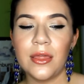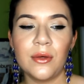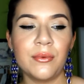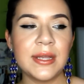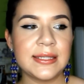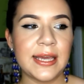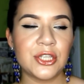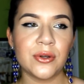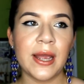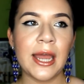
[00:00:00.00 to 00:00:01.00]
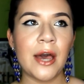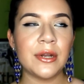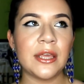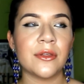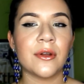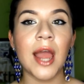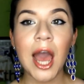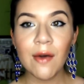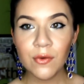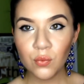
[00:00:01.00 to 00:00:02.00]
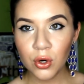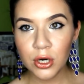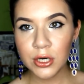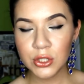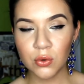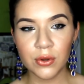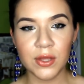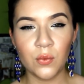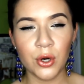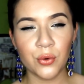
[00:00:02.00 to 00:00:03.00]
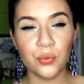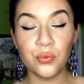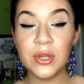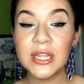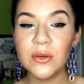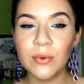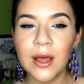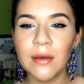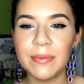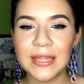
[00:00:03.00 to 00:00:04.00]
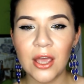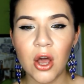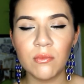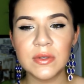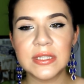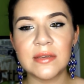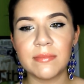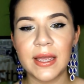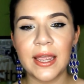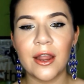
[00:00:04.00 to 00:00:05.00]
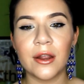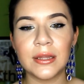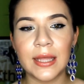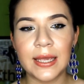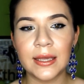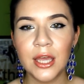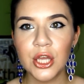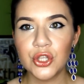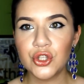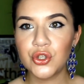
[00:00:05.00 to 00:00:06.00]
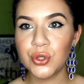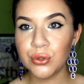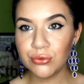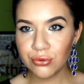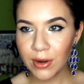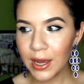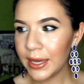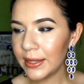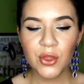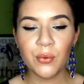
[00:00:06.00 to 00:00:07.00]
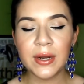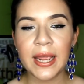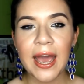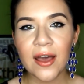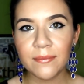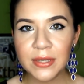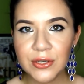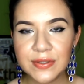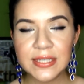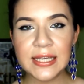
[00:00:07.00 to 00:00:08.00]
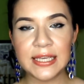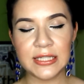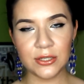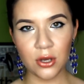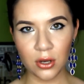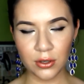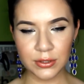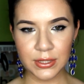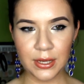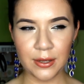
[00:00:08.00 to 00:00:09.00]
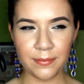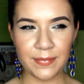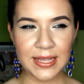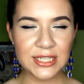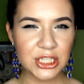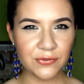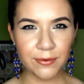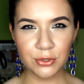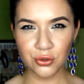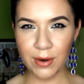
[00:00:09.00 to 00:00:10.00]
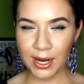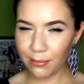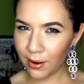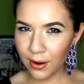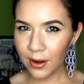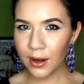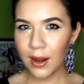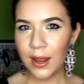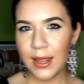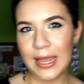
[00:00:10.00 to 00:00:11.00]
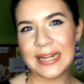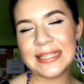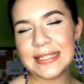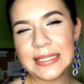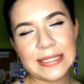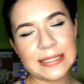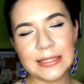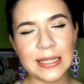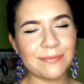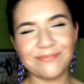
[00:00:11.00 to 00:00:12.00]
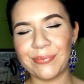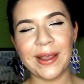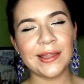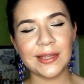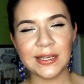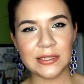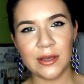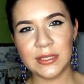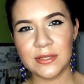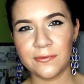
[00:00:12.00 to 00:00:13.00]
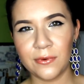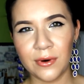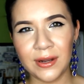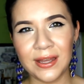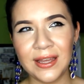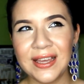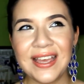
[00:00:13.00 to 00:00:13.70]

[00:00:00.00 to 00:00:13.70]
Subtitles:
the ones I try out either haven't worked or they work really well, but they almost leave my hair like too dry. The one I have been using is called, it's just from Dry Bar, and it's this brand that I saw at Sephora.